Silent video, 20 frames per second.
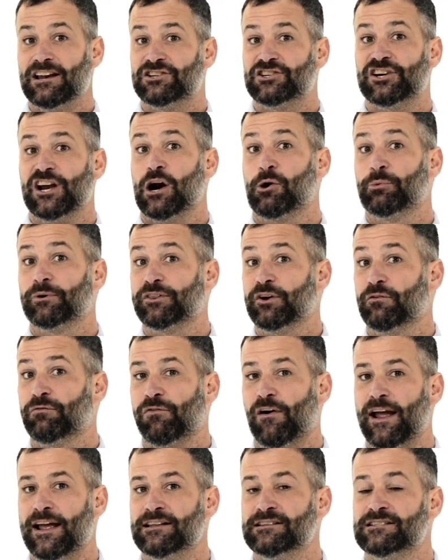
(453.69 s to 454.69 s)
and share with your
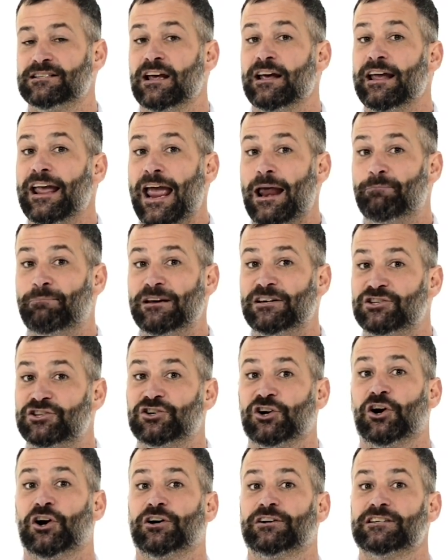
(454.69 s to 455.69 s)
friends and be
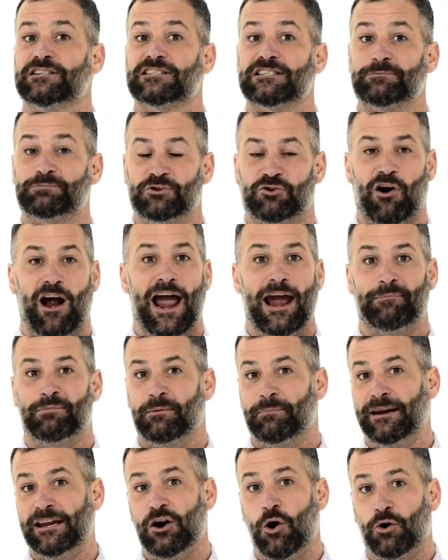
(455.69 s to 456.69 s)
sure to subscribe
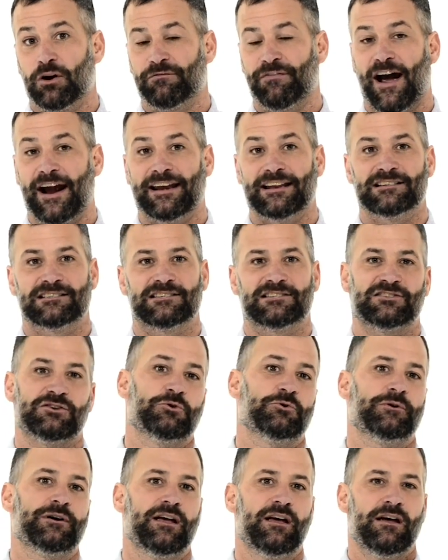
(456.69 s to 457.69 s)
to be notified as
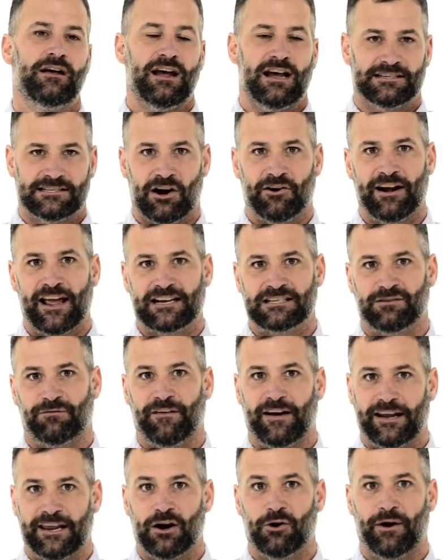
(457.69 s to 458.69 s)
soon as our next
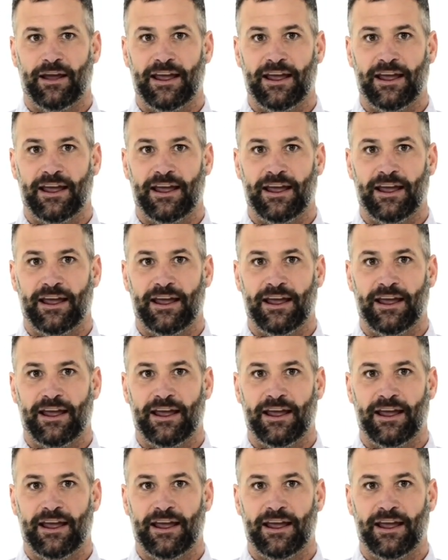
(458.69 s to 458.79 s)
video